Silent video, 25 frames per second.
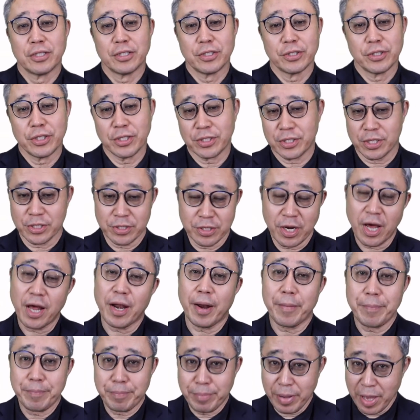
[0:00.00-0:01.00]
This is not
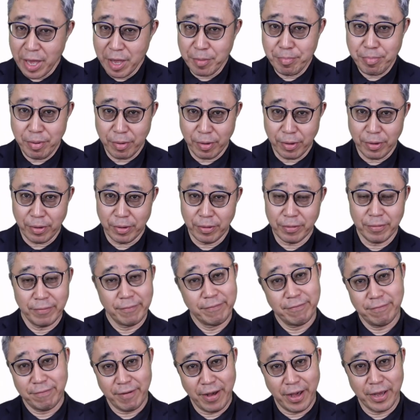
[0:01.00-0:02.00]
a paper
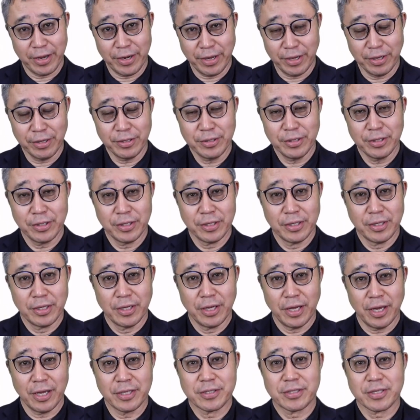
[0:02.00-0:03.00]
filing,
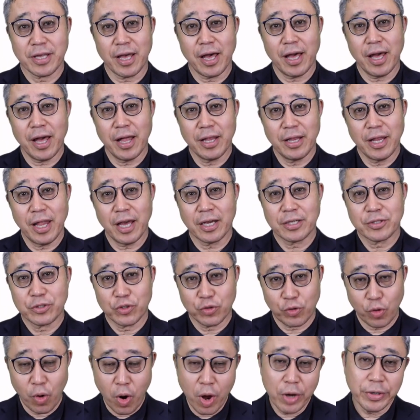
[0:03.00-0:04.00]
it's an
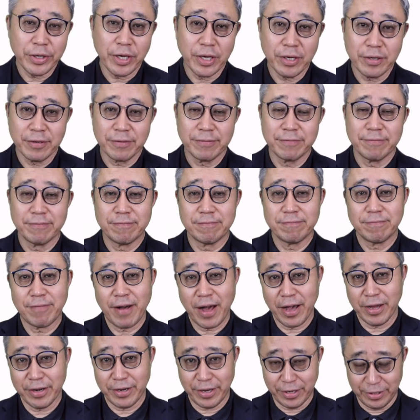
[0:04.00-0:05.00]
electronic
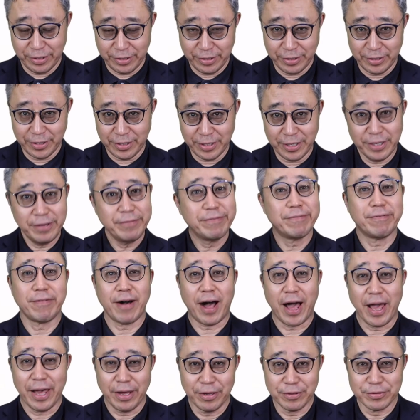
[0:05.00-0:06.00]
filing,
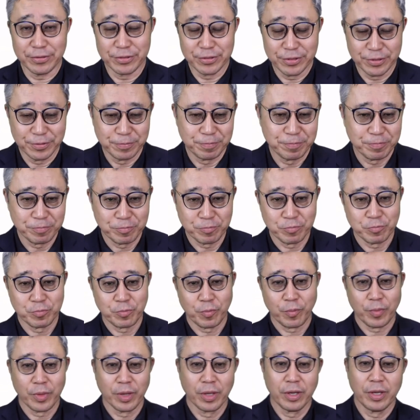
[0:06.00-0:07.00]
e-files.
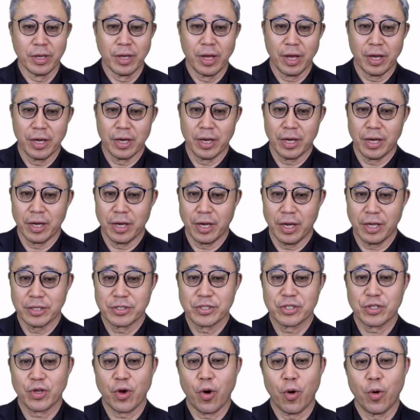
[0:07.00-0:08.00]

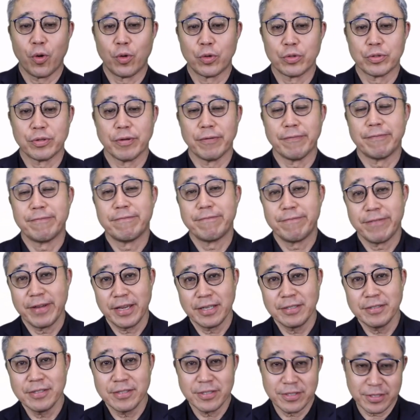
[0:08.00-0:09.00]
It's called
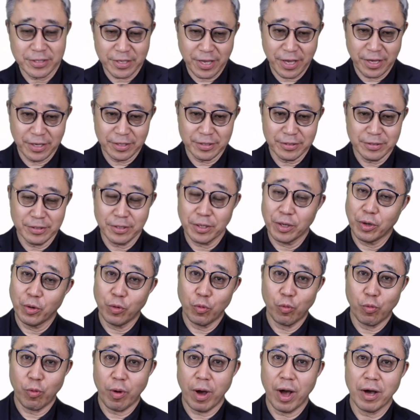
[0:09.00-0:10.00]
FinCEN
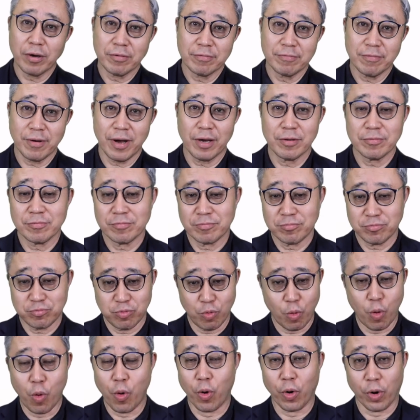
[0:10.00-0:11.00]

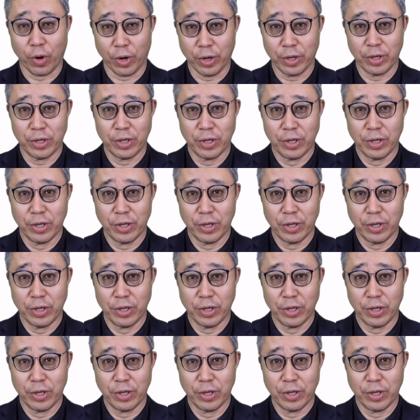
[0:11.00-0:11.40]
114.